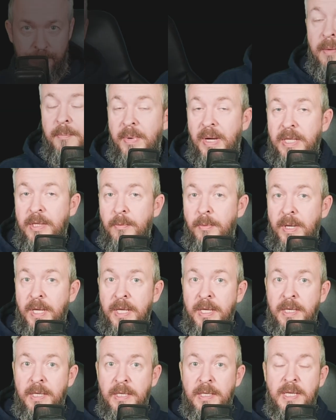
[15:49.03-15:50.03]
And by the
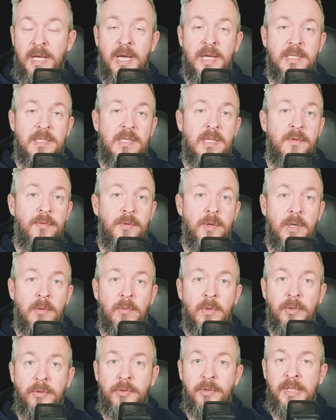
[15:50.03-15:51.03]
way, yes, if you are
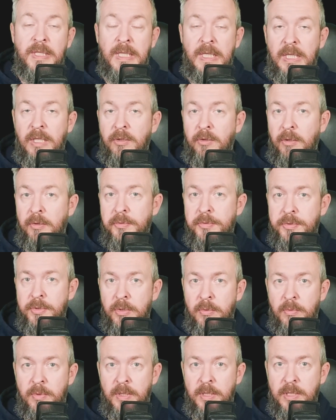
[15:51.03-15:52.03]
wondering, it
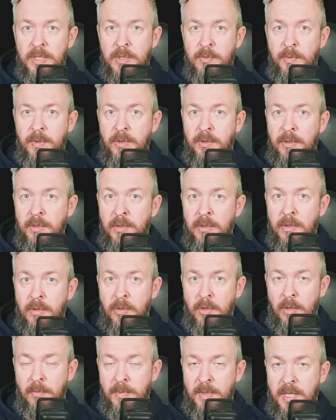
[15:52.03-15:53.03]
also works with the
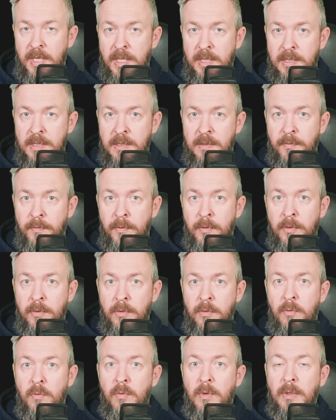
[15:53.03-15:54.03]
Chromecast for
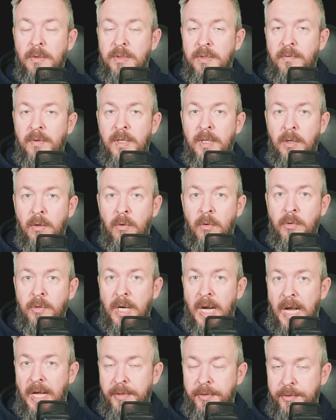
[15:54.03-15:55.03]
Google TV or
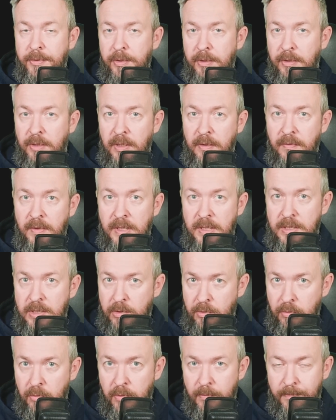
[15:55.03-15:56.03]
Android TVs
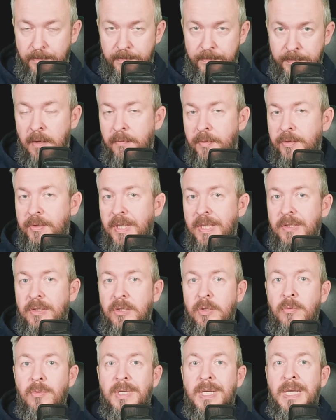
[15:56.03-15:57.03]
too. For that,
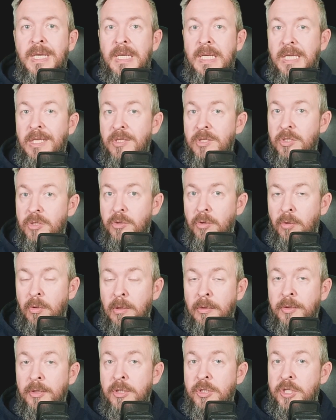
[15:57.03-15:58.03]
you can
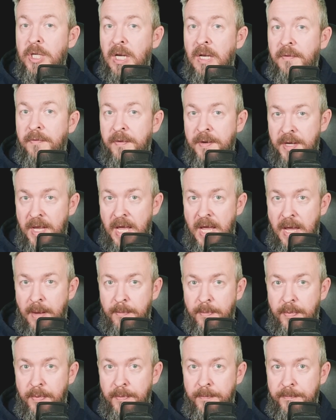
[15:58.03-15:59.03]
install the Jellyfin
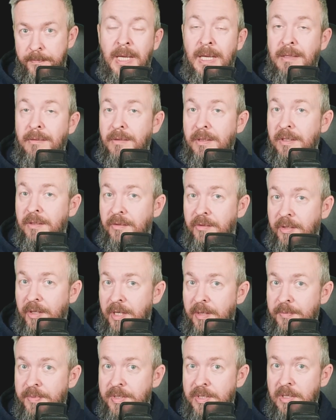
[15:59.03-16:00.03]
app. And in
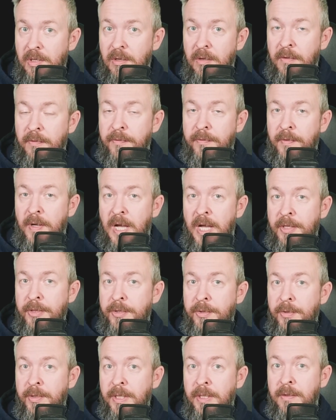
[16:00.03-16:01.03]
terms of
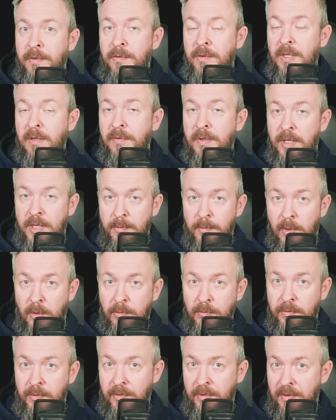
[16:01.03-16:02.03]
Android TV
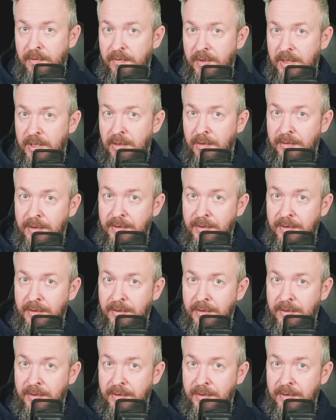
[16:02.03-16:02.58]
remote, the video